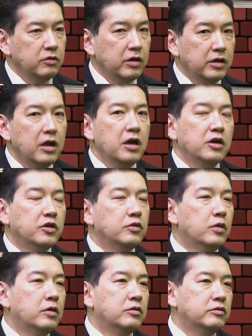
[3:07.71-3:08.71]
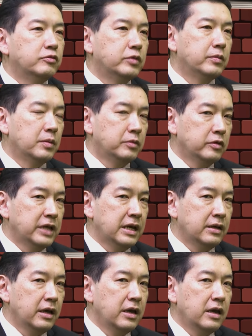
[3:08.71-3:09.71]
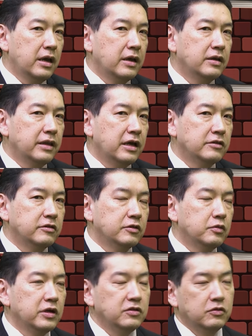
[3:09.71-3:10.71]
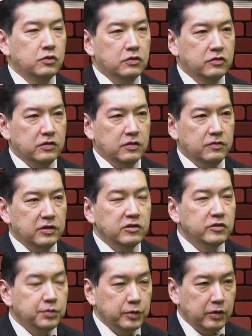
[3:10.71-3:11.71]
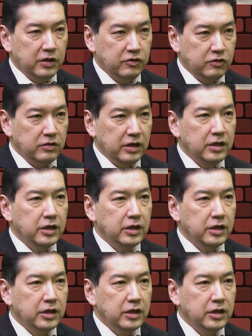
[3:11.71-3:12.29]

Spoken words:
know, and you always remember that. And that's a great source of inspiration and